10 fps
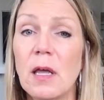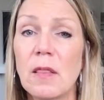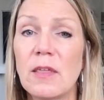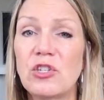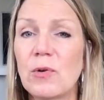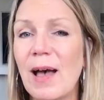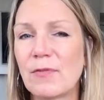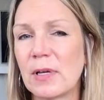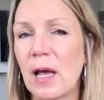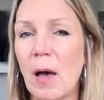that you have
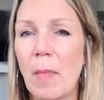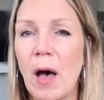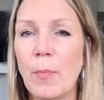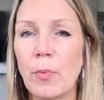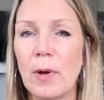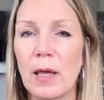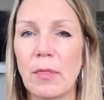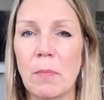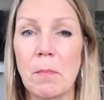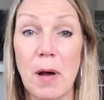to come up
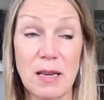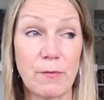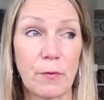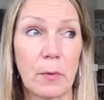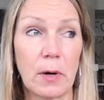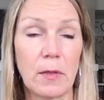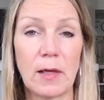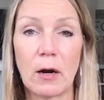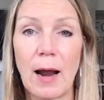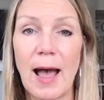with money for that
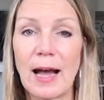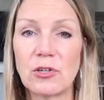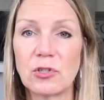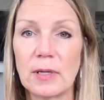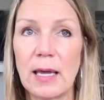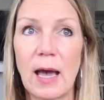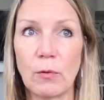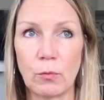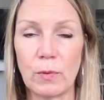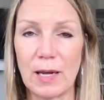are actually at
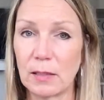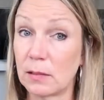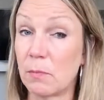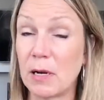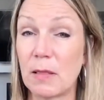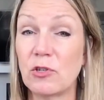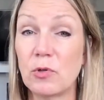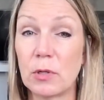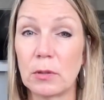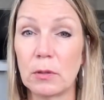risk, money that you
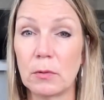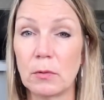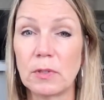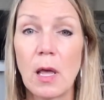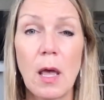could lose.